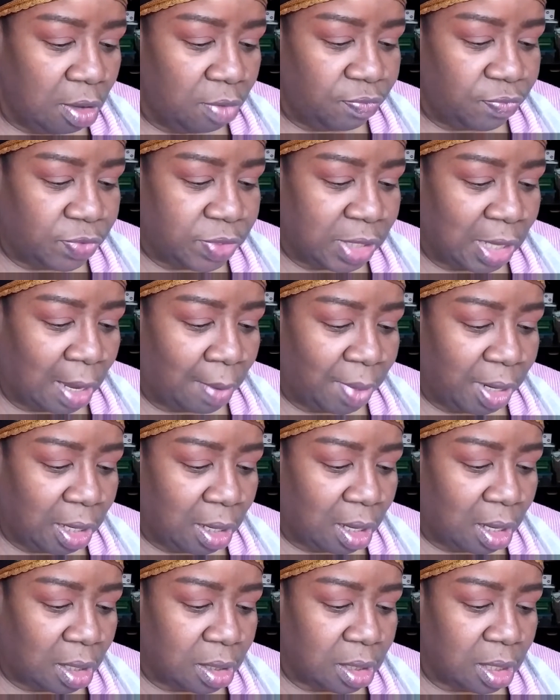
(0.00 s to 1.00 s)

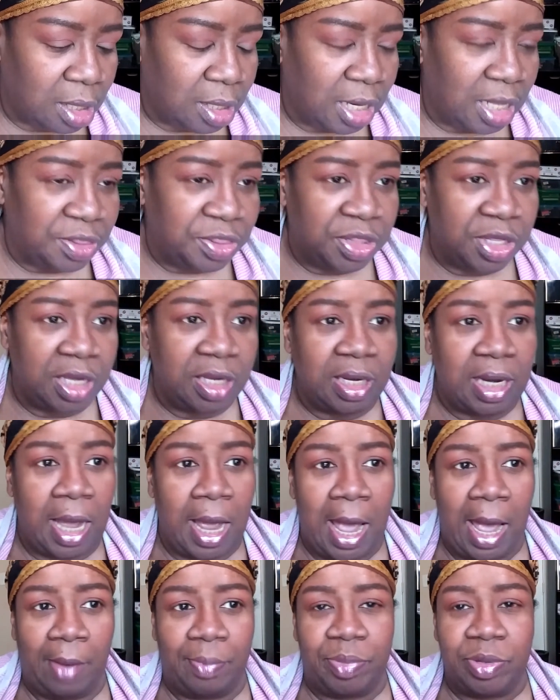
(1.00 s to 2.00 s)
phenomenon, that thing that
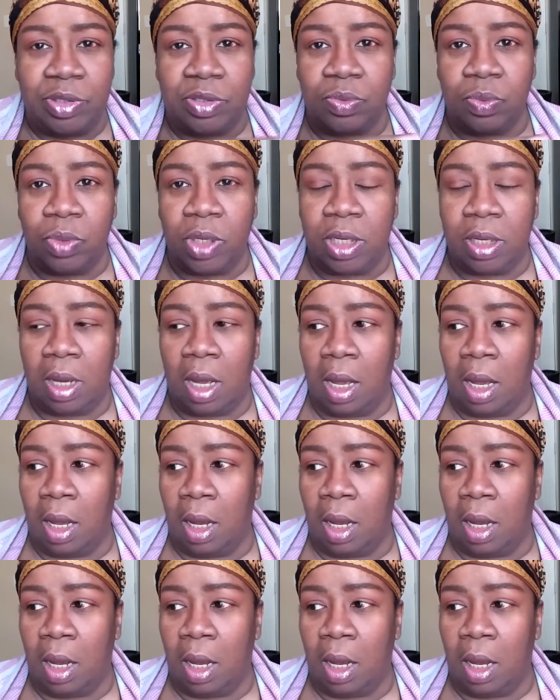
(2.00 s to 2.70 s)
happens with